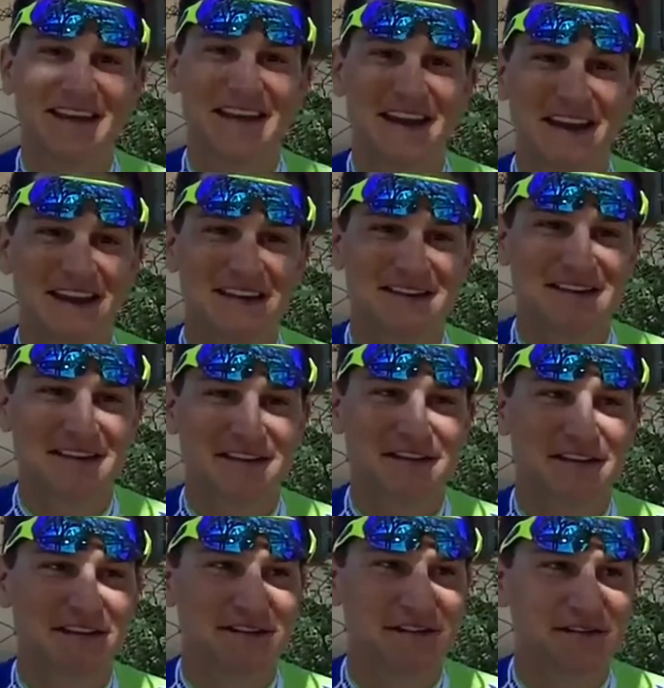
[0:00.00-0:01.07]
Yeah, yesterday the
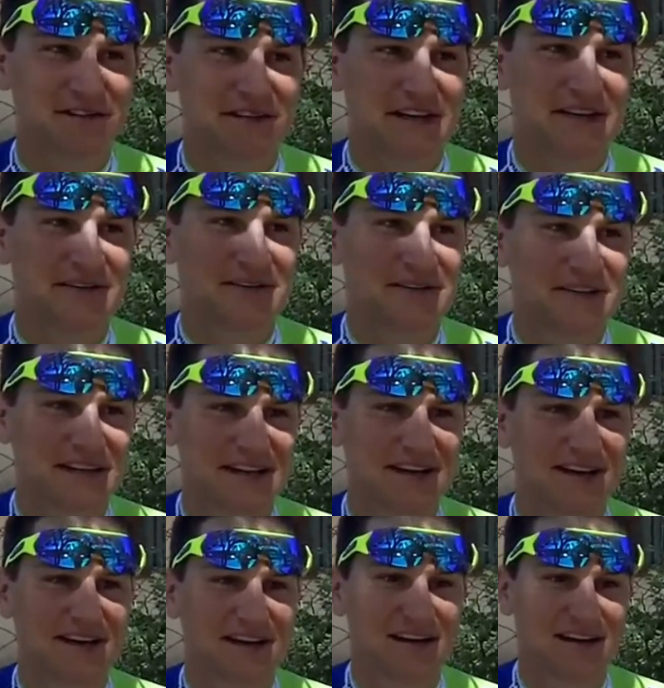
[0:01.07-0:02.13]
transfer was tough. It was
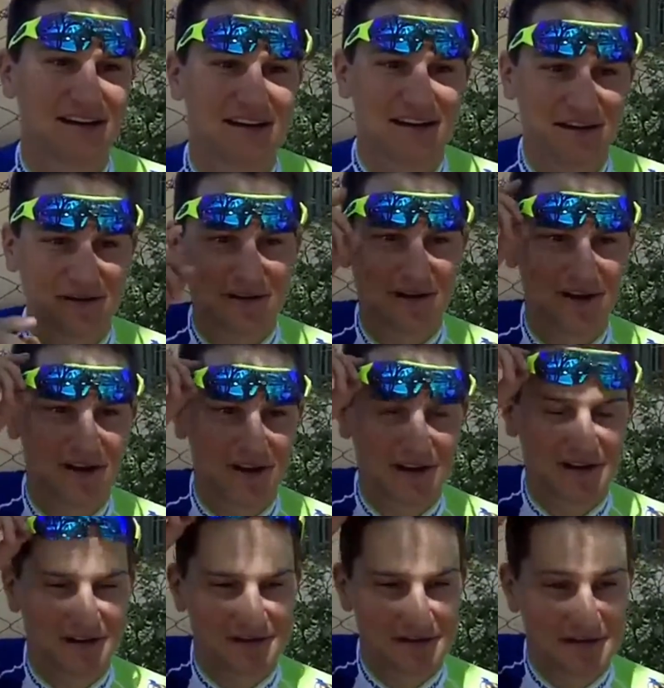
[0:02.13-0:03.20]
a long,
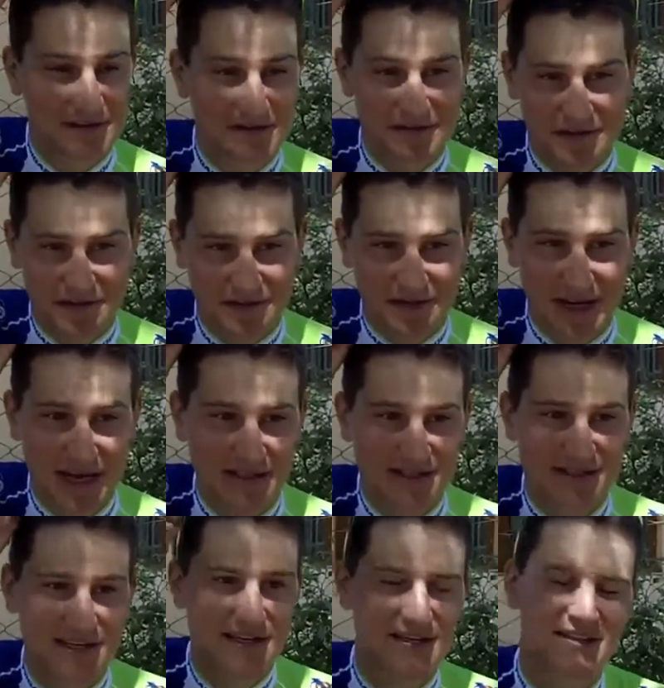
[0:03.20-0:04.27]
difficult, hot
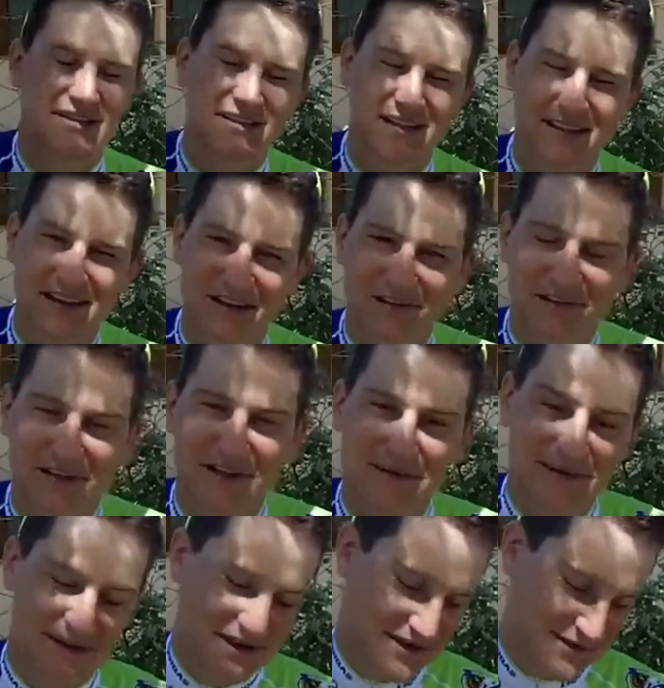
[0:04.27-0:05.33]
stage, and then after that
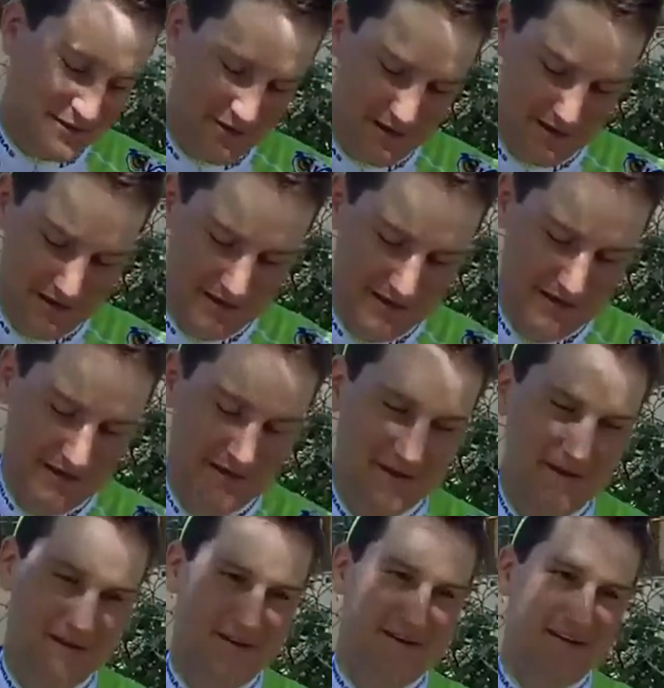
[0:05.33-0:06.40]
we got into a
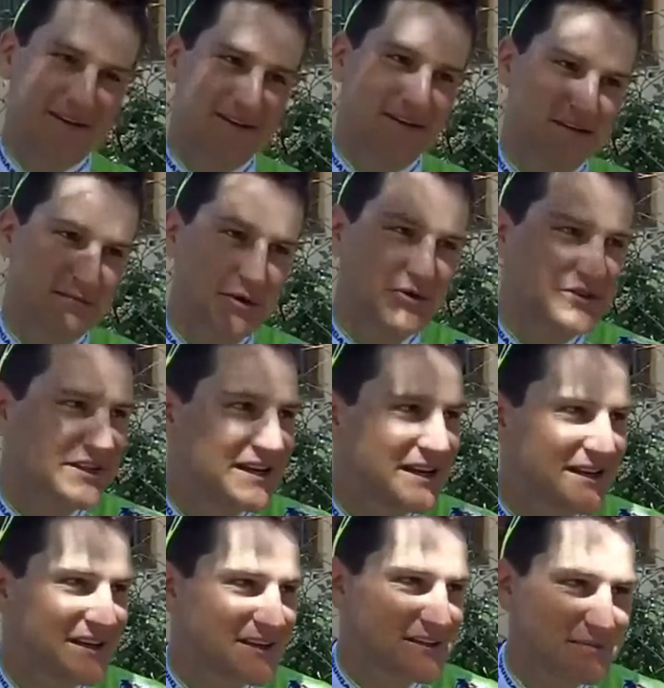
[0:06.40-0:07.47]
supposedly
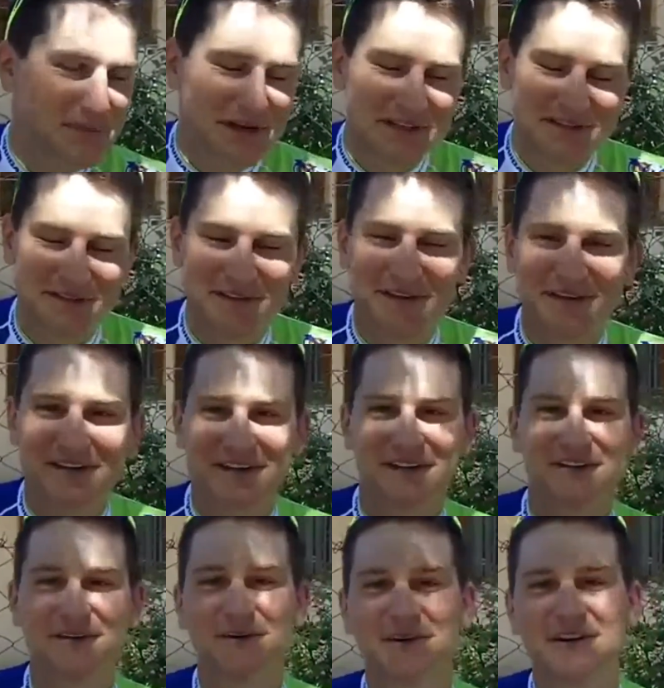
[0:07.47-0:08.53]
air-conditioned bust for
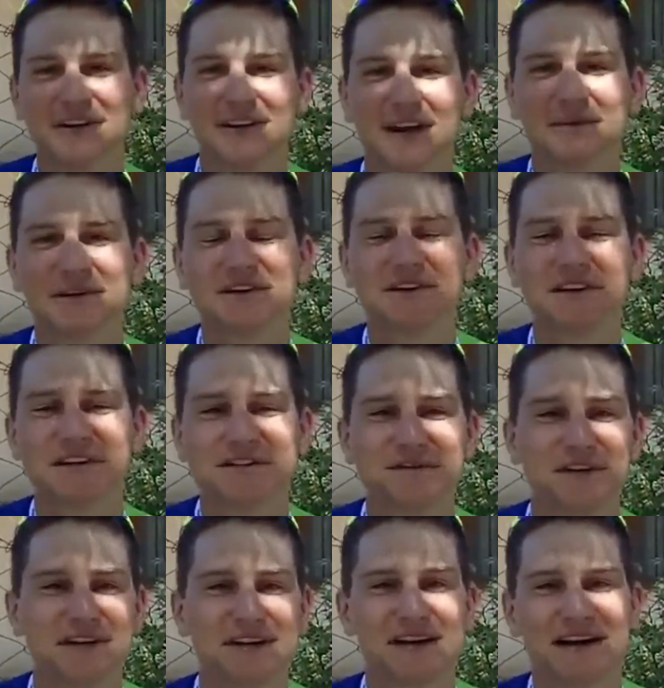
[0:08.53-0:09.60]
a 200-kilometer
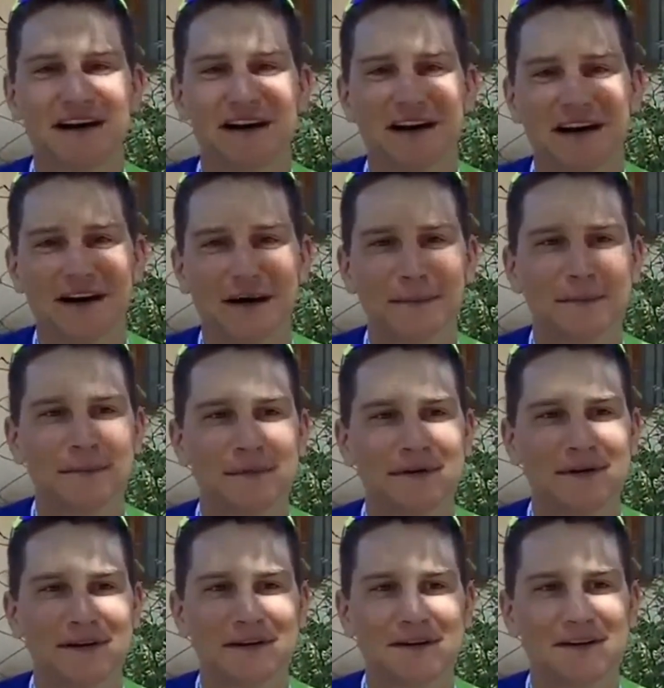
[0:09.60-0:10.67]
transfer.
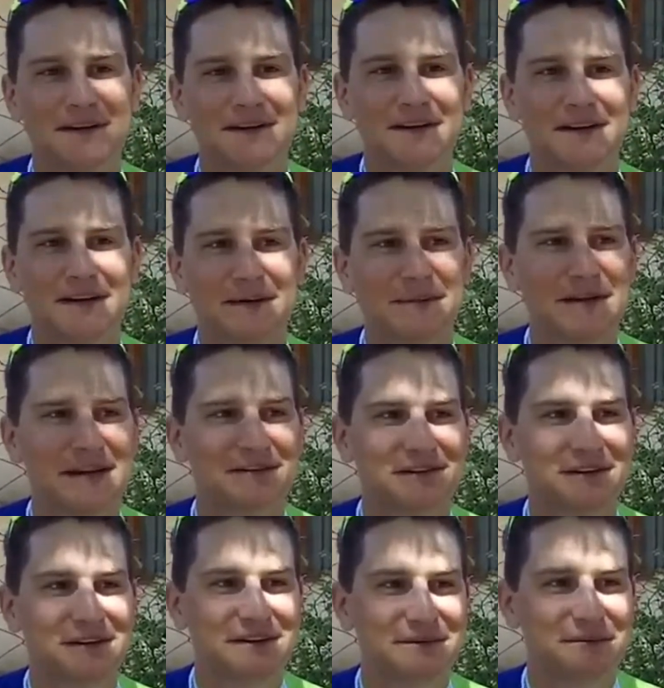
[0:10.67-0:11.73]
I mean,
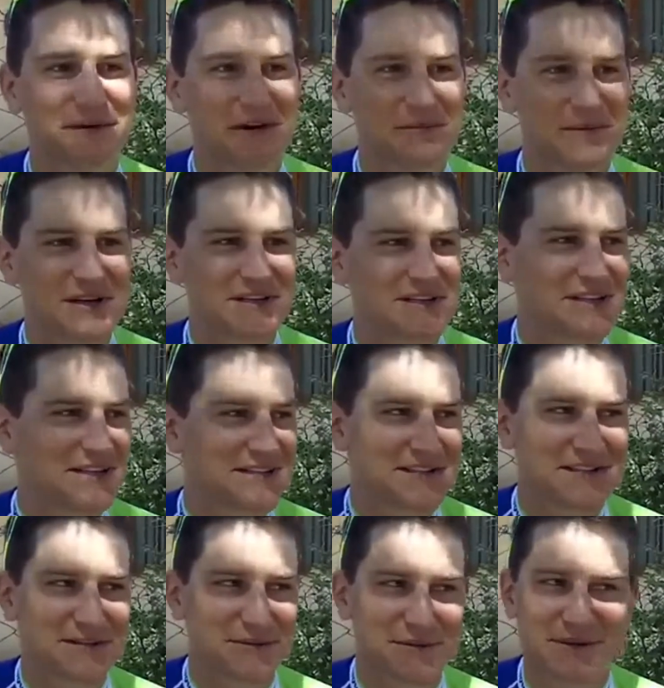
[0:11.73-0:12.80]
every one of my
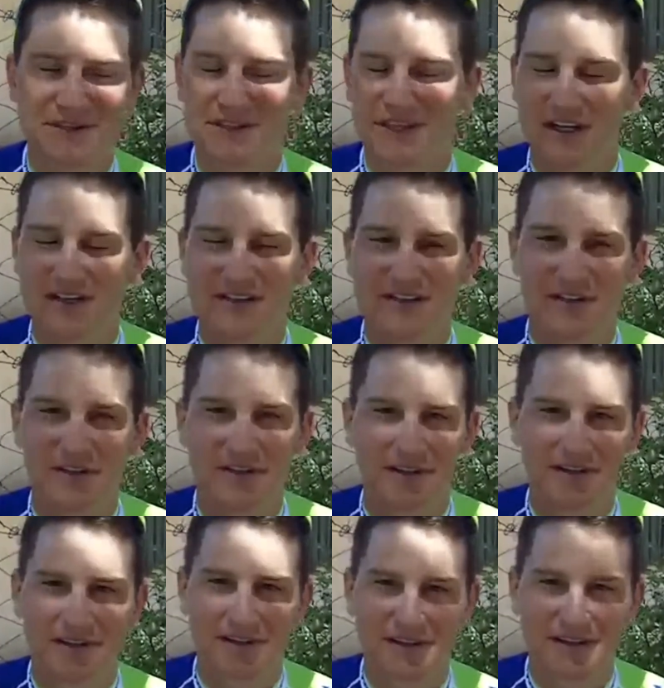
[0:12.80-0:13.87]
senses was
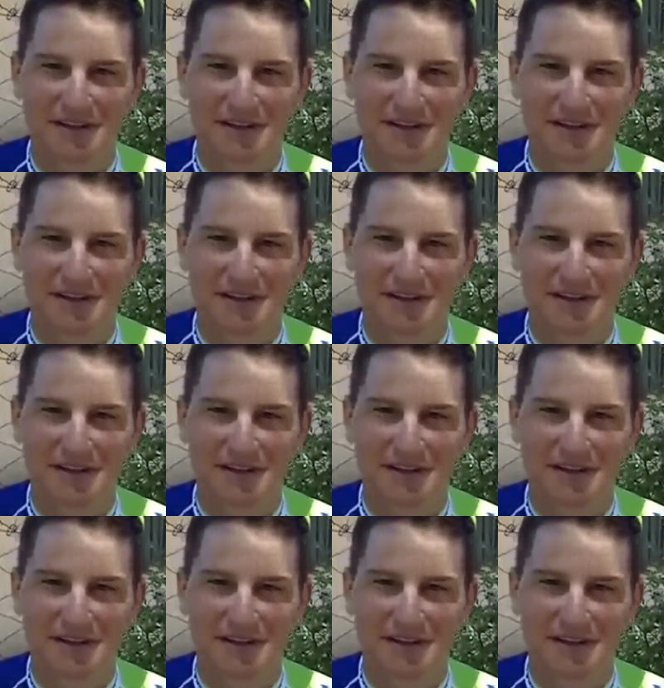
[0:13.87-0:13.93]
assaulted.